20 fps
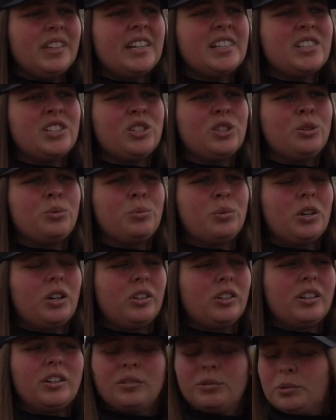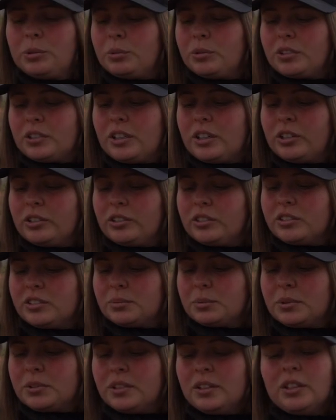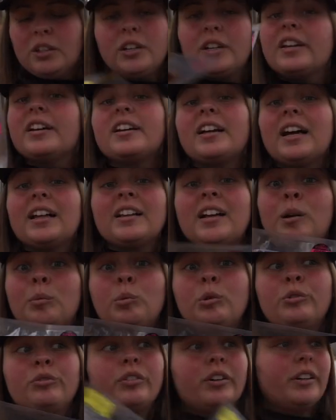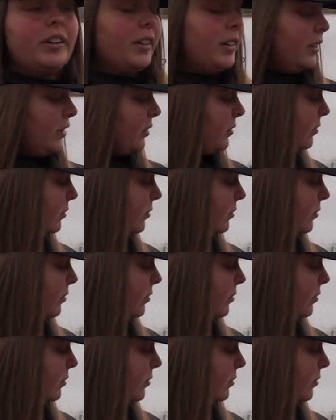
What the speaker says: zoom color. I don't remember what the color is. But you got a lot of blue flake in it.